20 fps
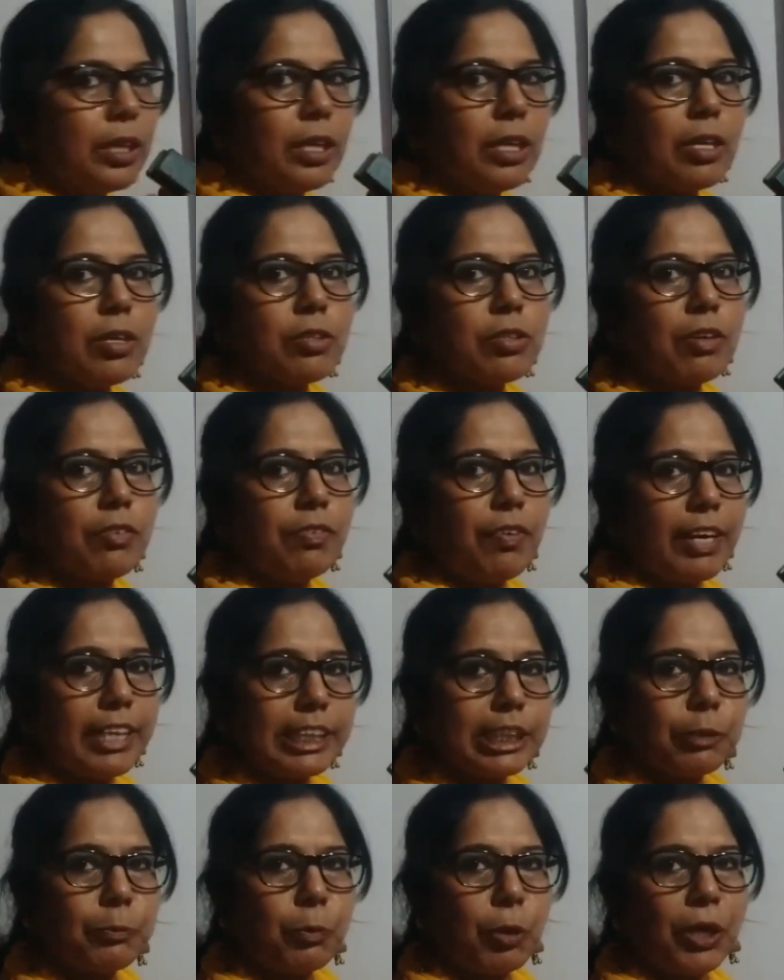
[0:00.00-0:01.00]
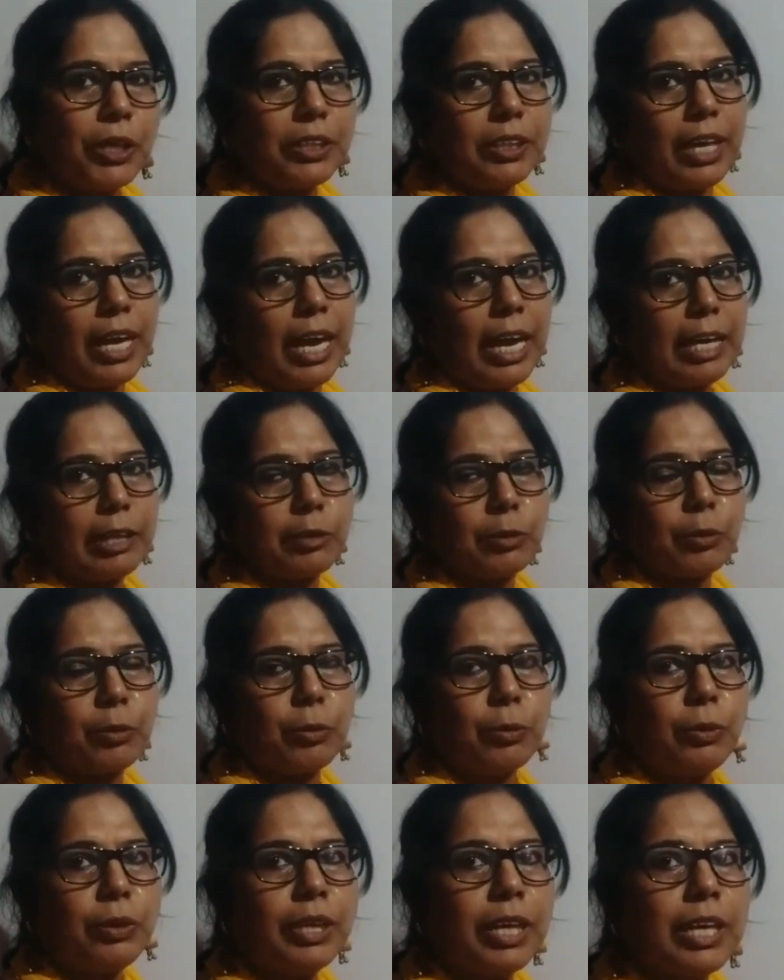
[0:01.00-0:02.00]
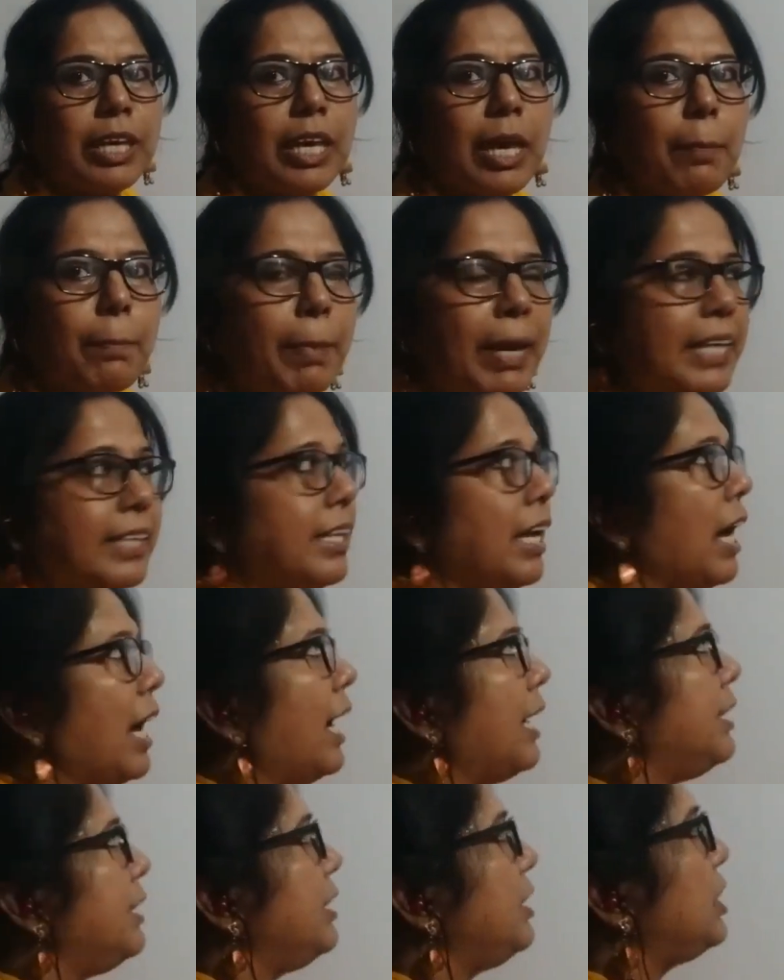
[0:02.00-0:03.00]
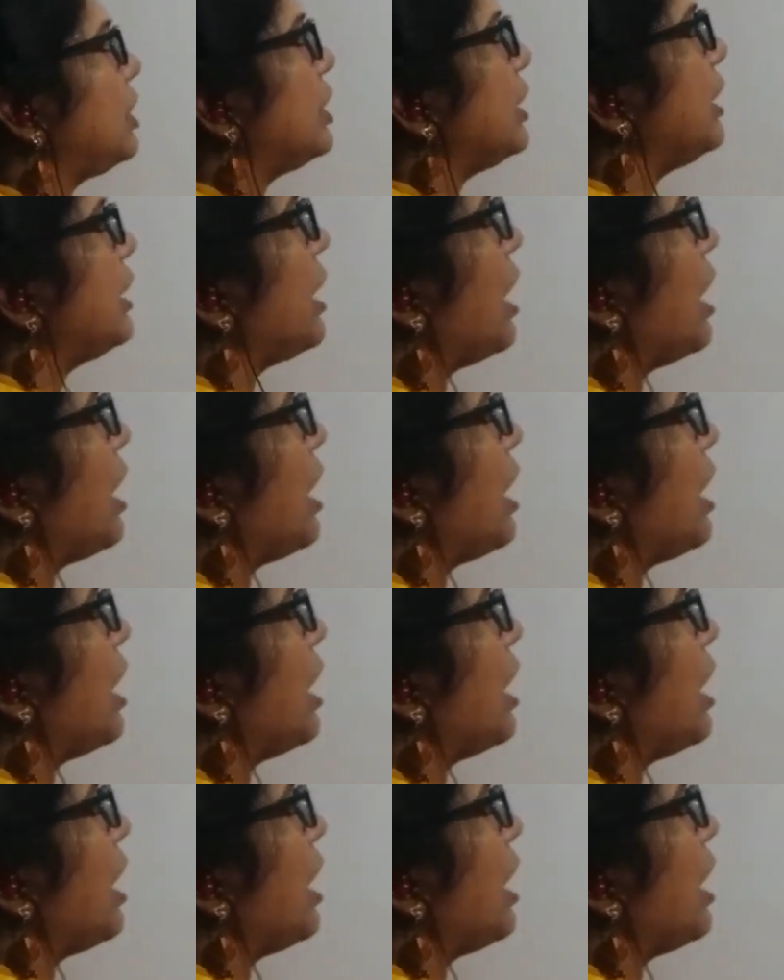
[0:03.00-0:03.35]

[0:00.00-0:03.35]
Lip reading: So first point I had told, by the addition